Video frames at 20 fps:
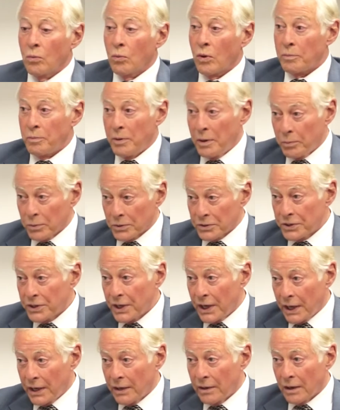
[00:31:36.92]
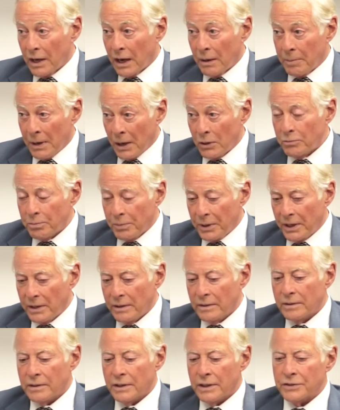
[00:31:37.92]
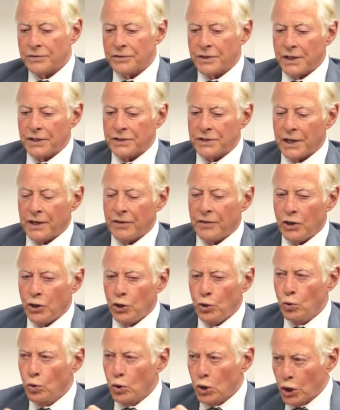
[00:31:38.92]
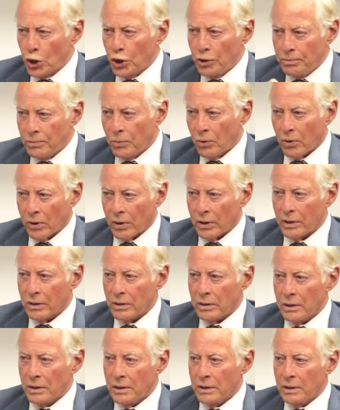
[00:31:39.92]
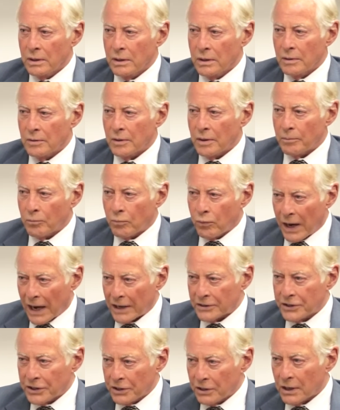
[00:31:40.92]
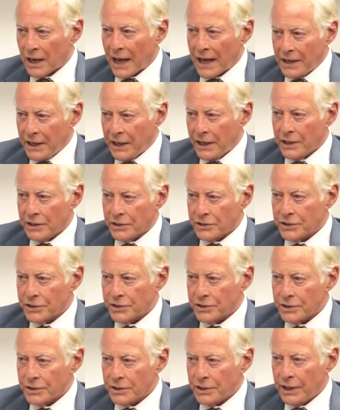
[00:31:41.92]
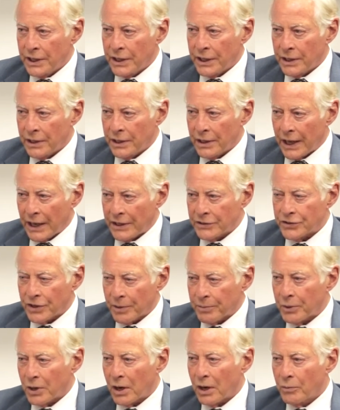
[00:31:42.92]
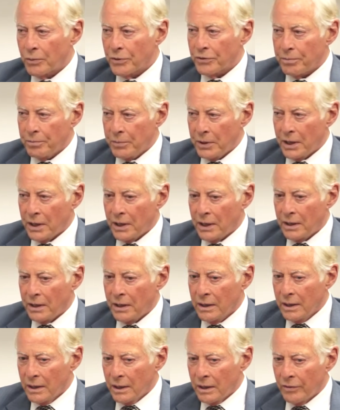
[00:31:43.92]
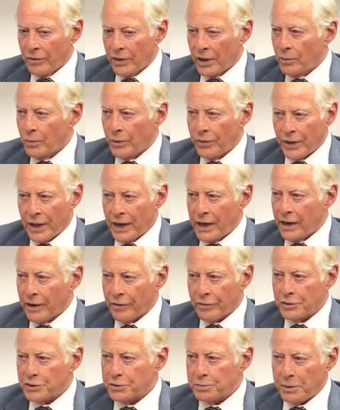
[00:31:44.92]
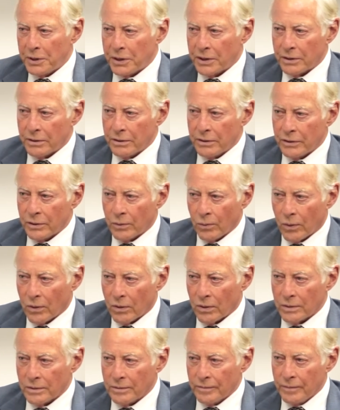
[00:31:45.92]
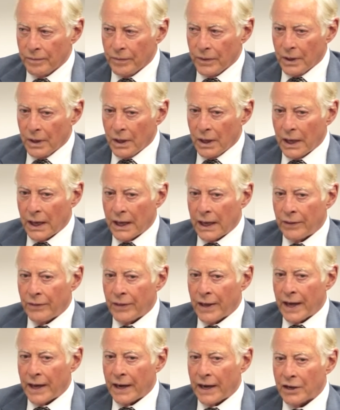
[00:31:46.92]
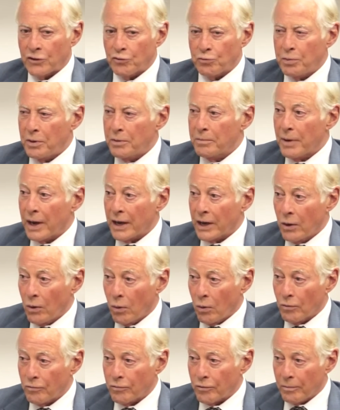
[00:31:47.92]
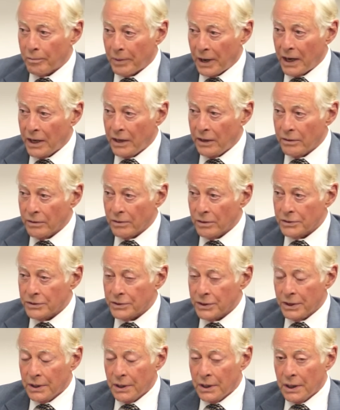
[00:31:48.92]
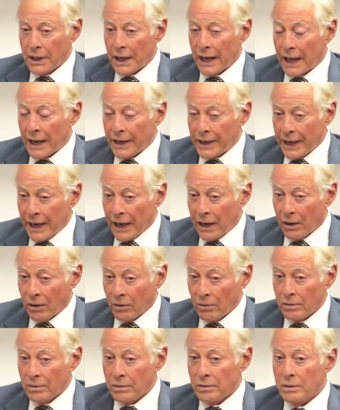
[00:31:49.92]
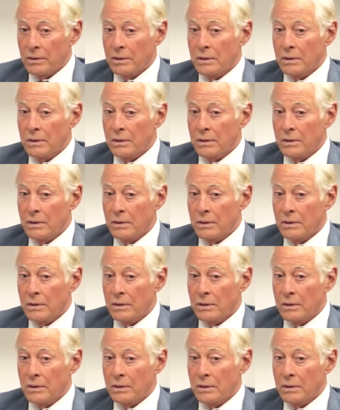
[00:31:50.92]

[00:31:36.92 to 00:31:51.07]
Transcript: What people say about me is they say that you learn more practical ideas in a seminar with me than with any other speaker in the world. And that has been my goal for many years. And now,